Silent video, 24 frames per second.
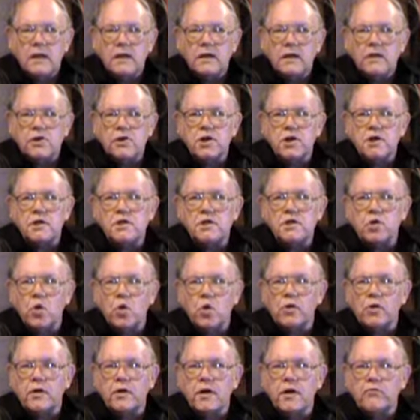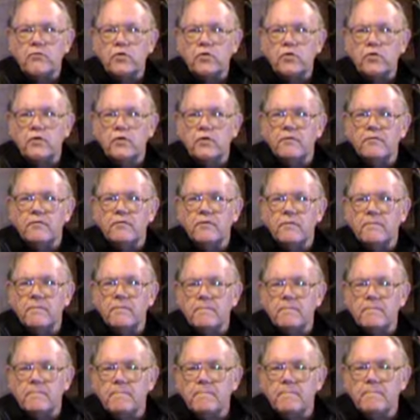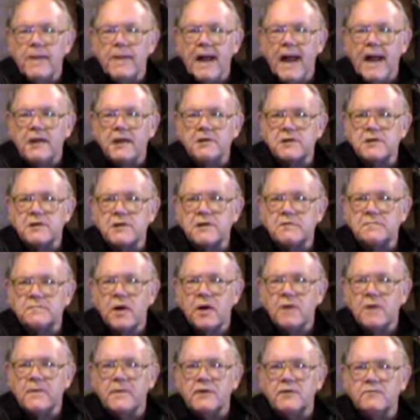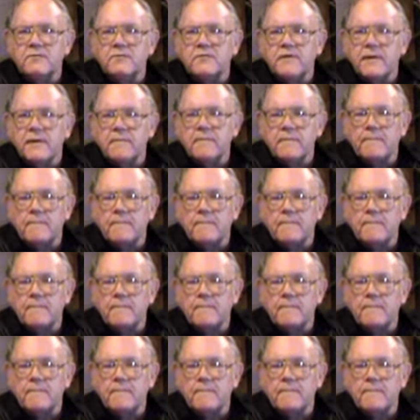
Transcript: just old enough to have passed his bar mitzvah,